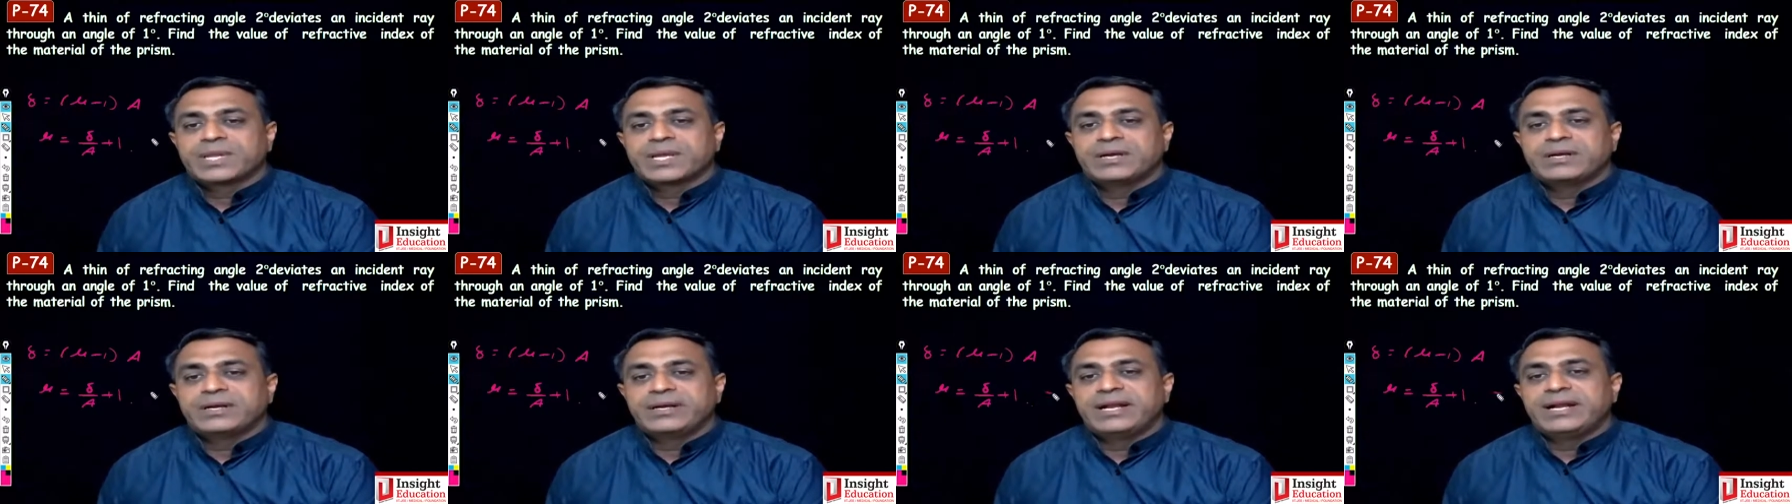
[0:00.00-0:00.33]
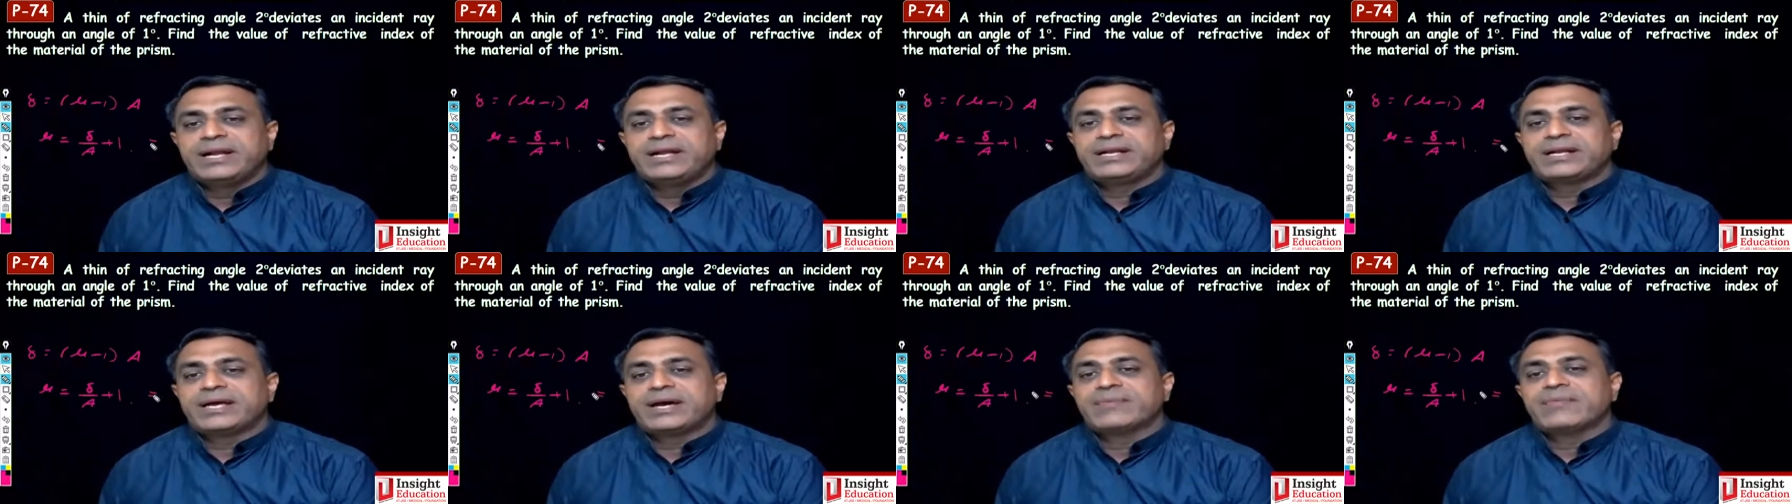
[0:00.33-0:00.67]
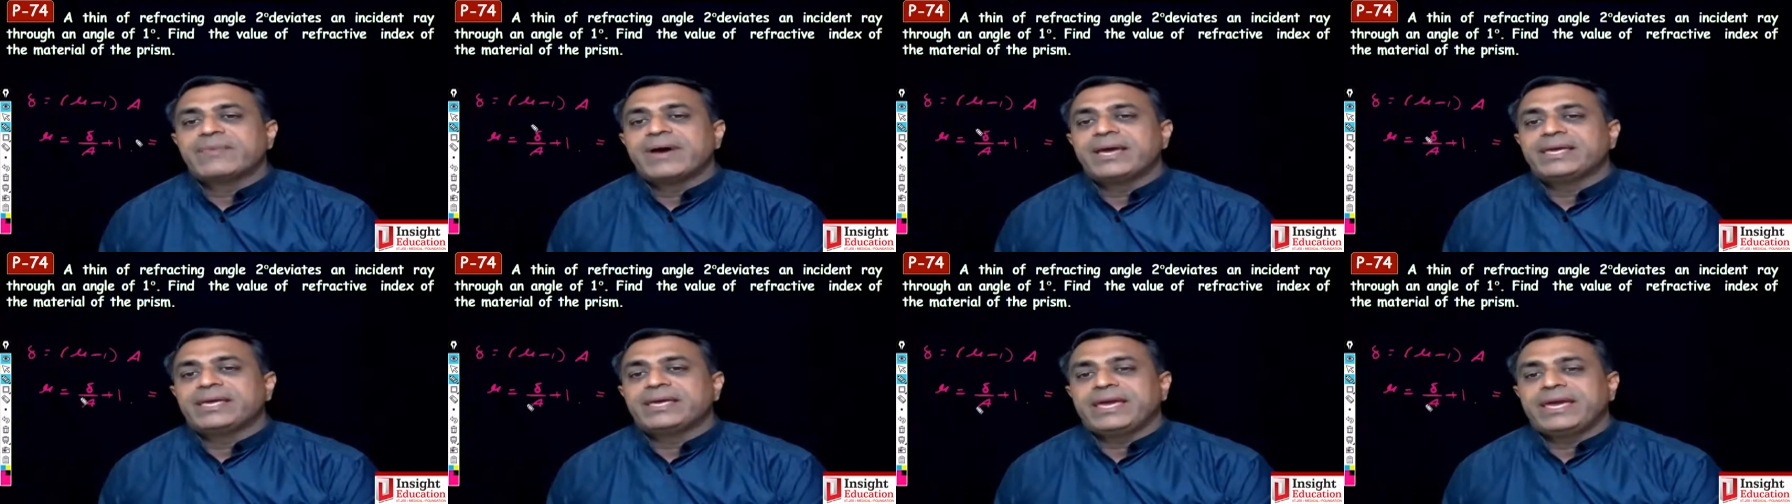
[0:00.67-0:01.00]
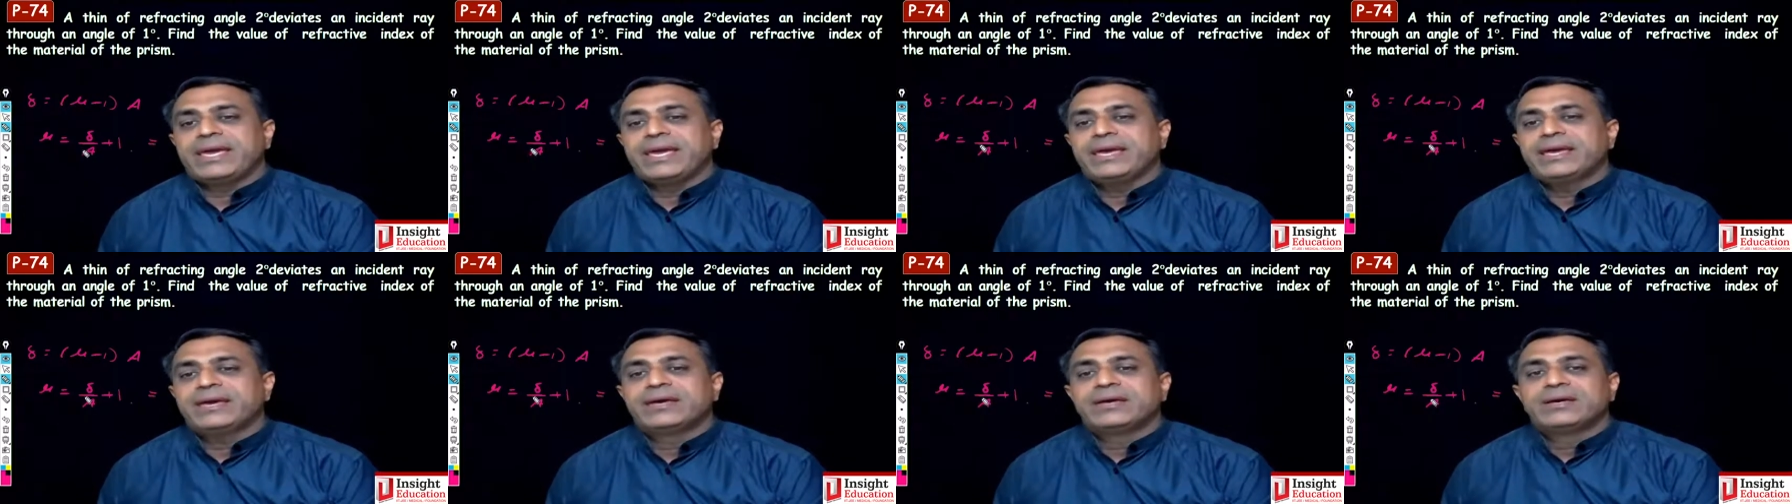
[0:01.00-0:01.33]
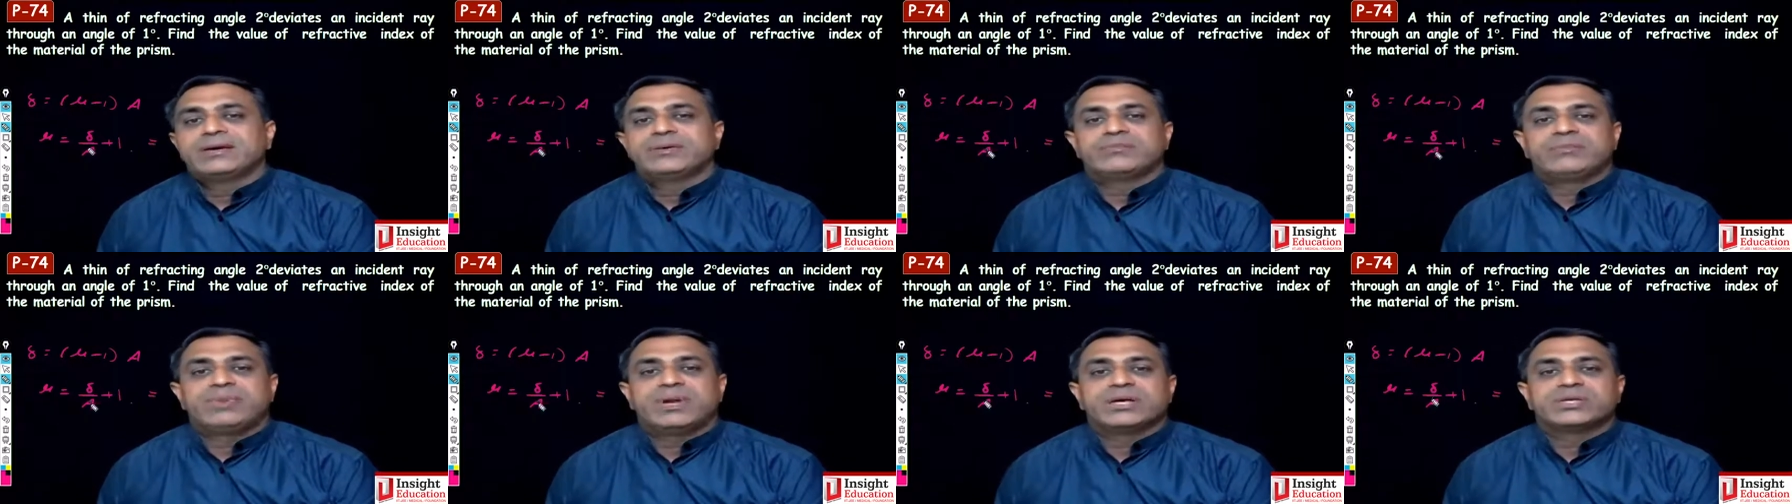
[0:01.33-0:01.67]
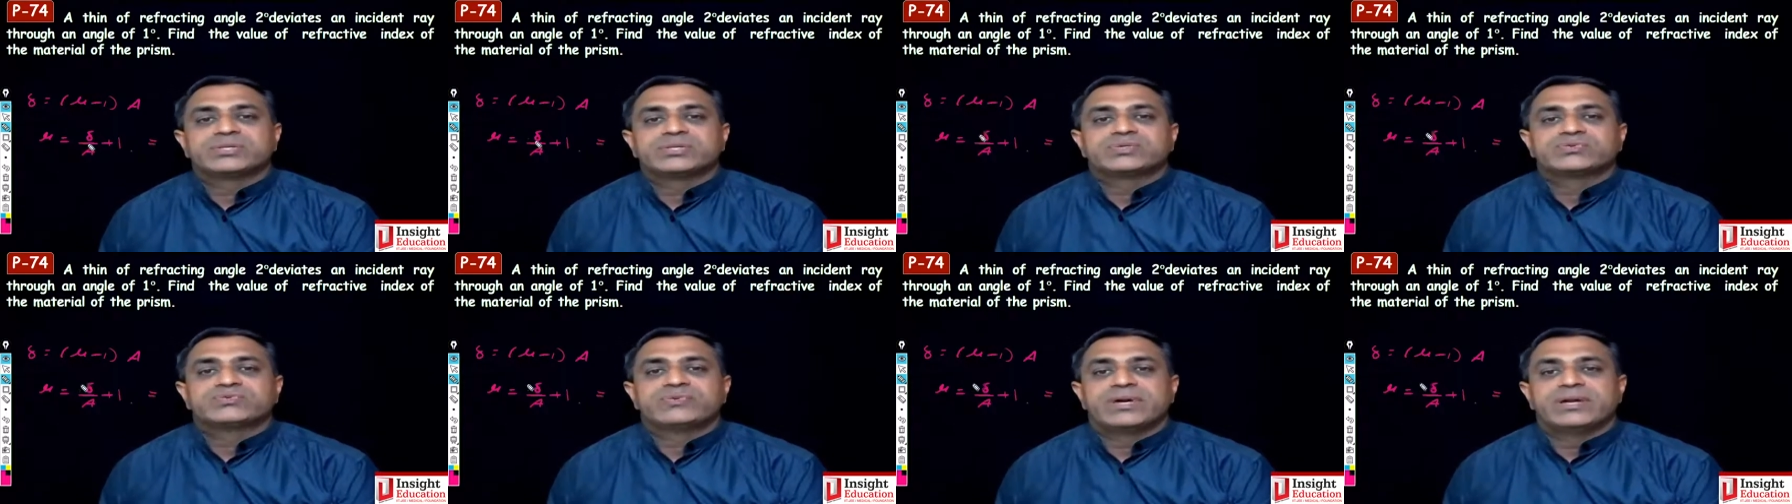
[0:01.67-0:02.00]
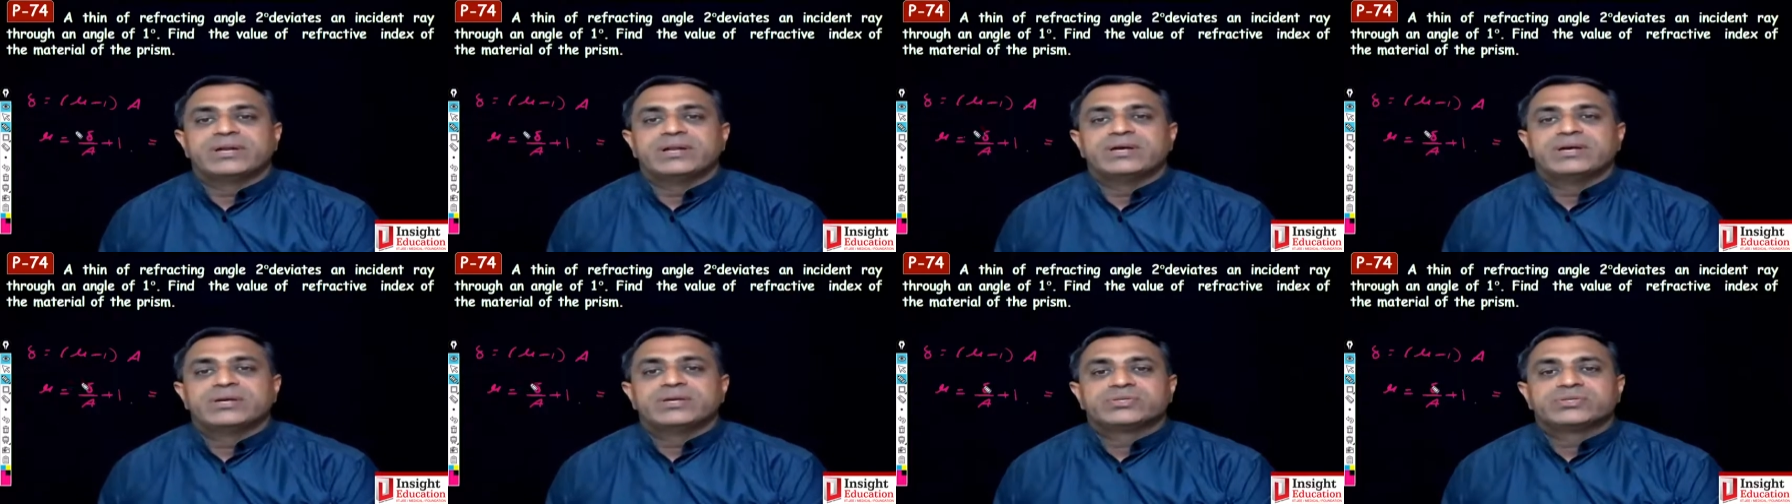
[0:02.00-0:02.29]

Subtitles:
Delta by A plus 1.